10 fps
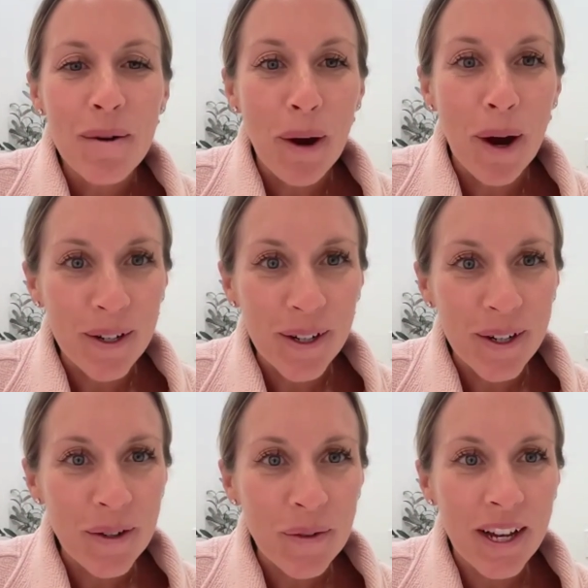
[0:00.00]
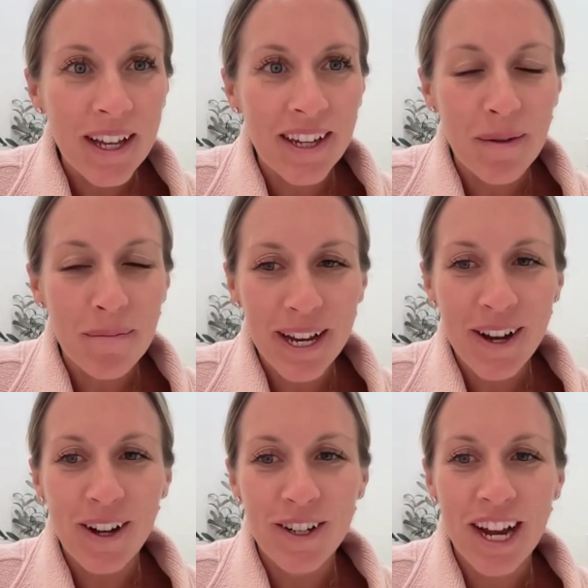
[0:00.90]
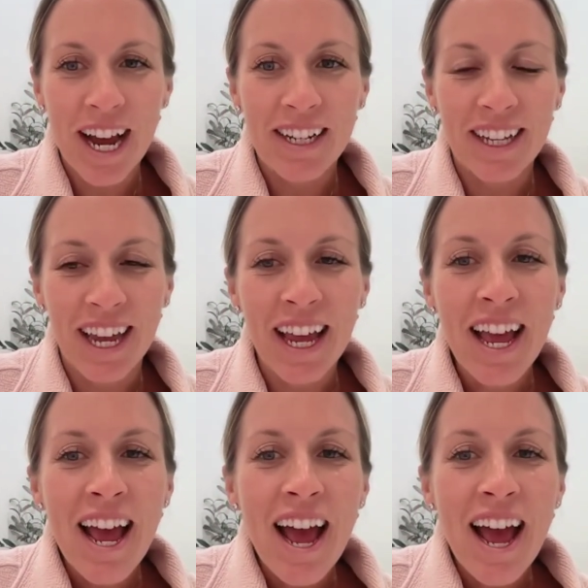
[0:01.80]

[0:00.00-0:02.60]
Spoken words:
partner with a company called Shaklee.